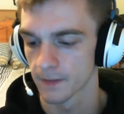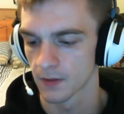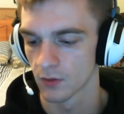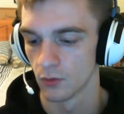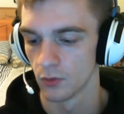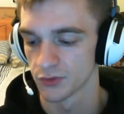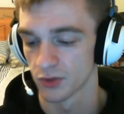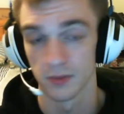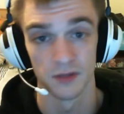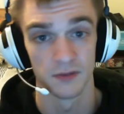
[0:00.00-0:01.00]
Also, I
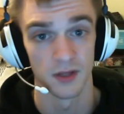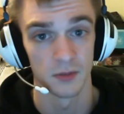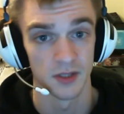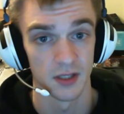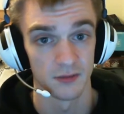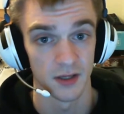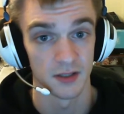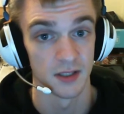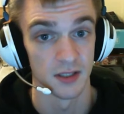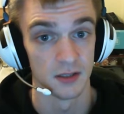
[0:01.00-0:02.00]
believe that would take effect
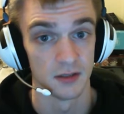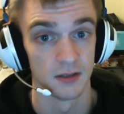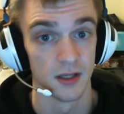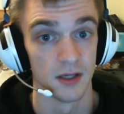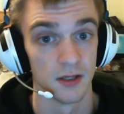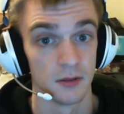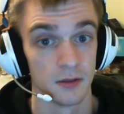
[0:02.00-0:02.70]
in a